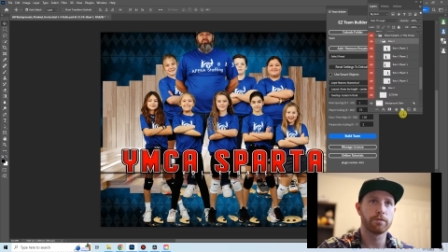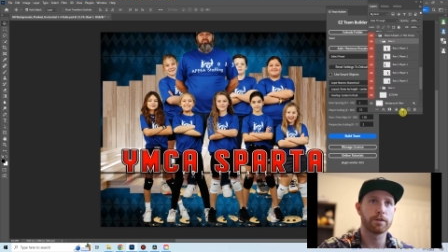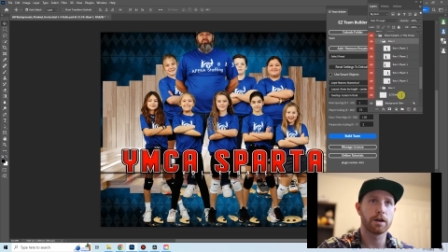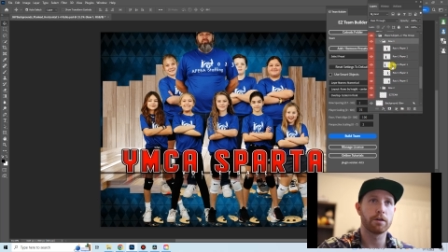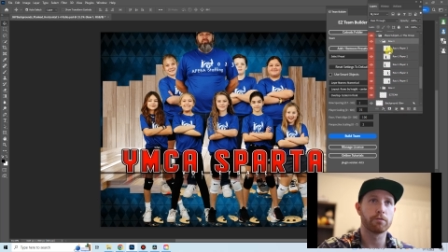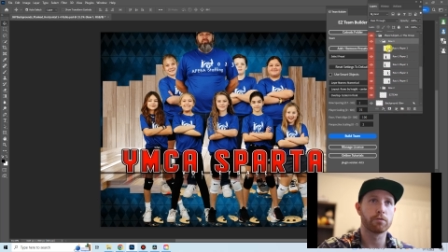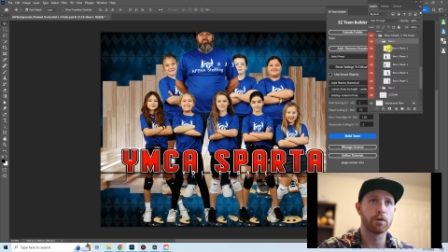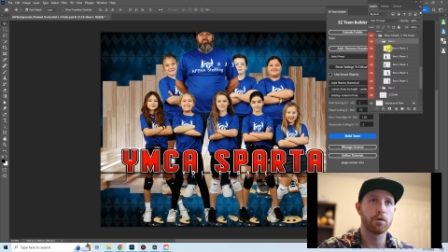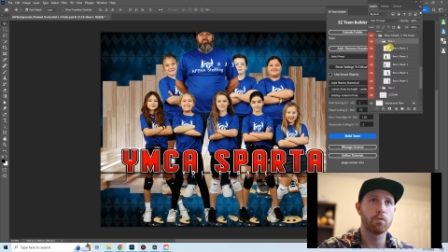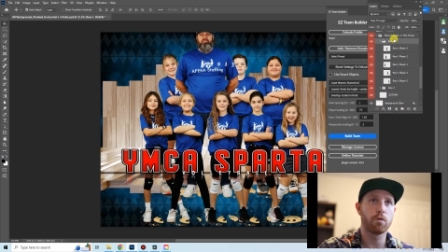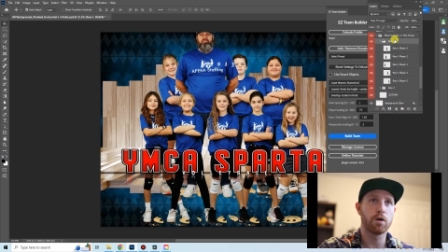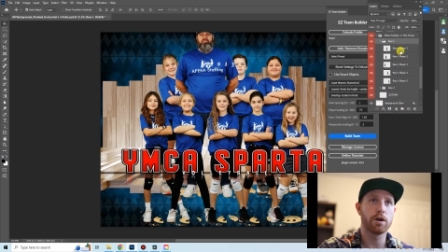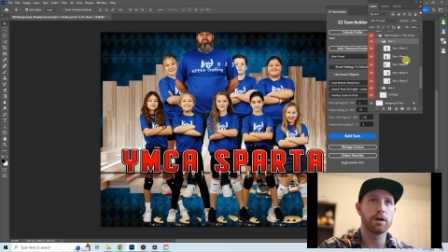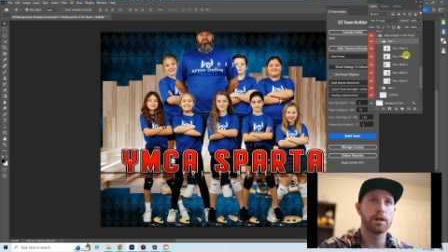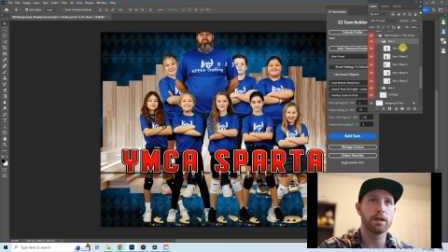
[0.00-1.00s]
got row
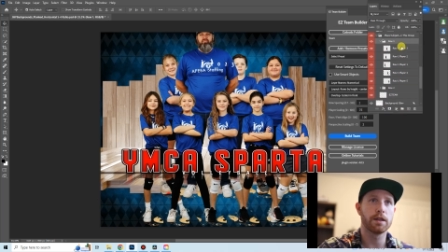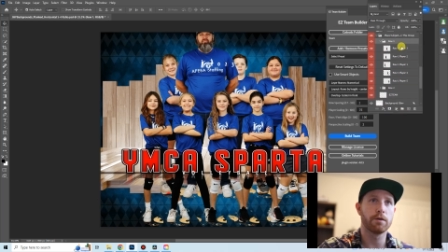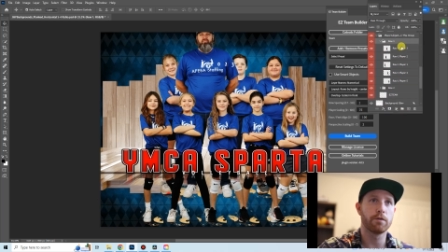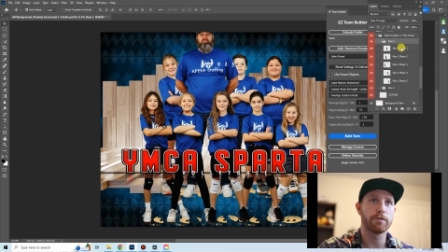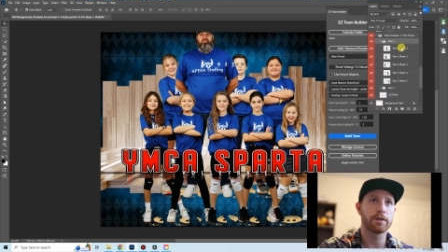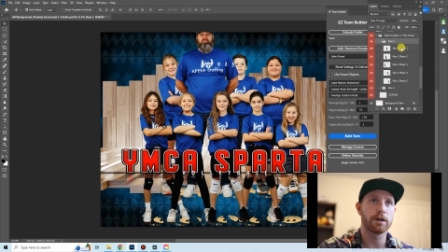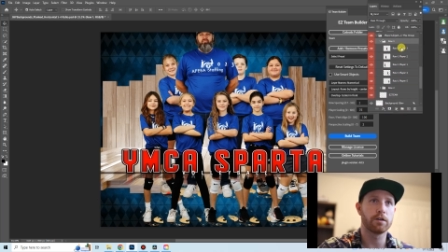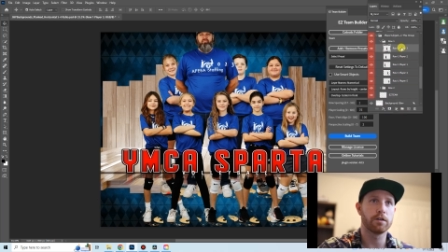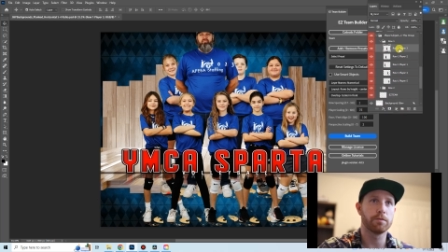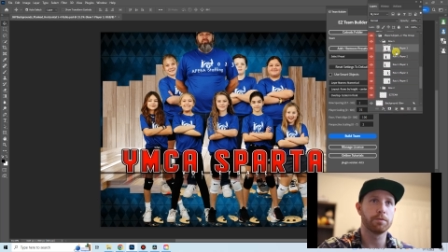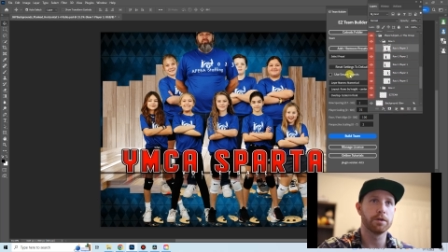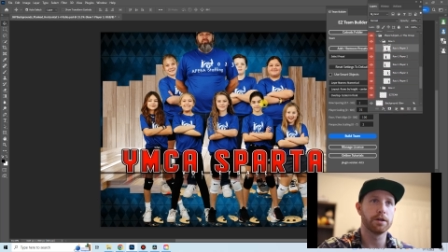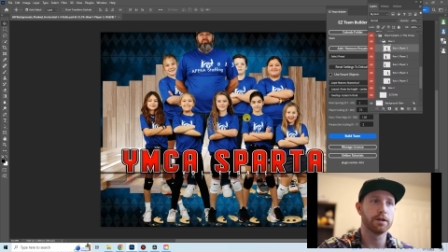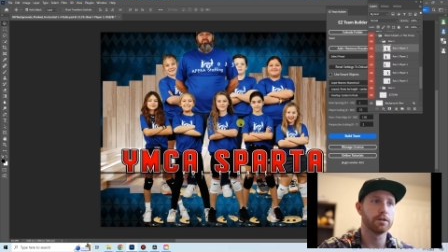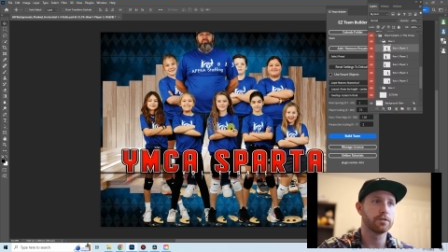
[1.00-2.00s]
1, and then we've got all the
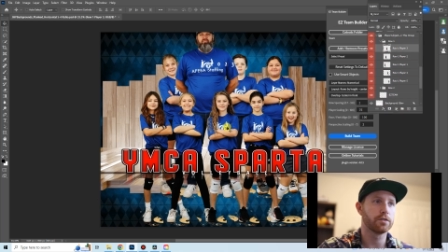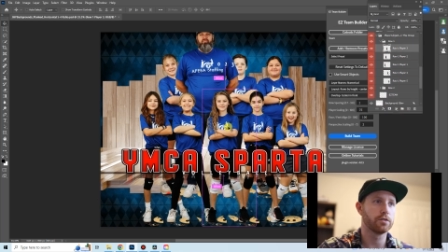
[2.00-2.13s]
players.